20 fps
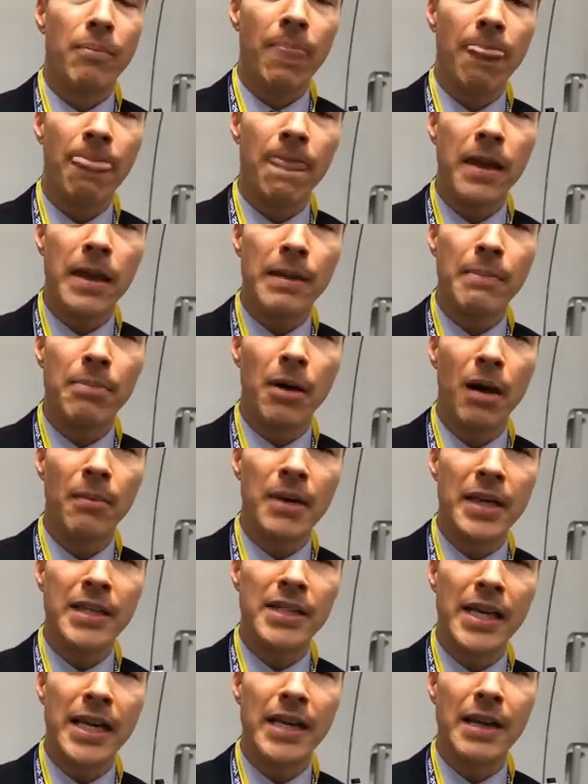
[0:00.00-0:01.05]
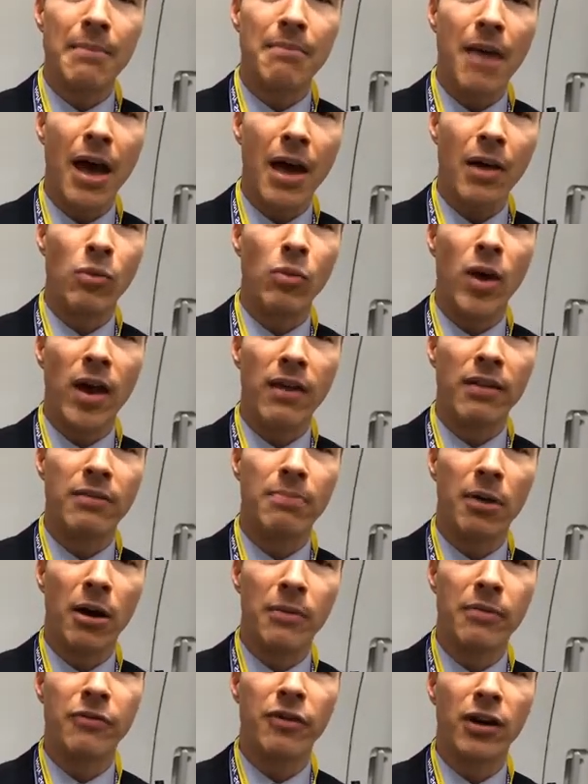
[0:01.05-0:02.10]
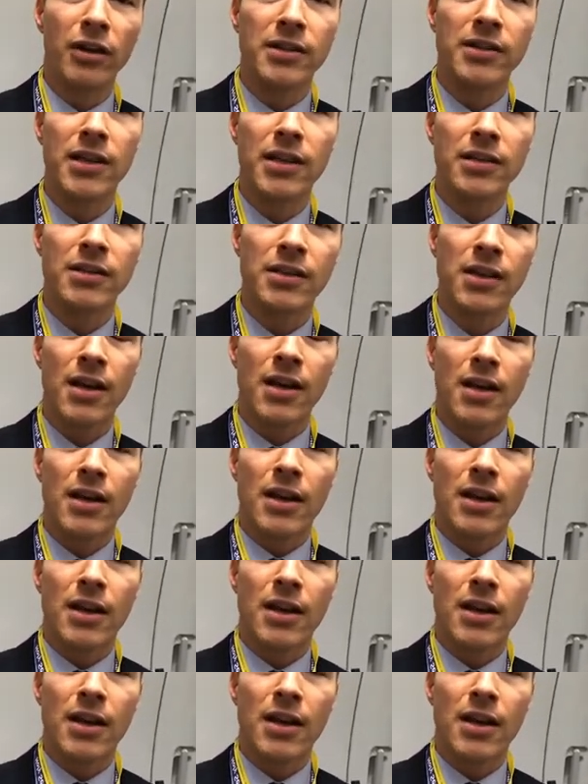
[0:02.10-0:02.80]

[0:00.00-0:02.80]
the Burmese leader, met with Pope Francis,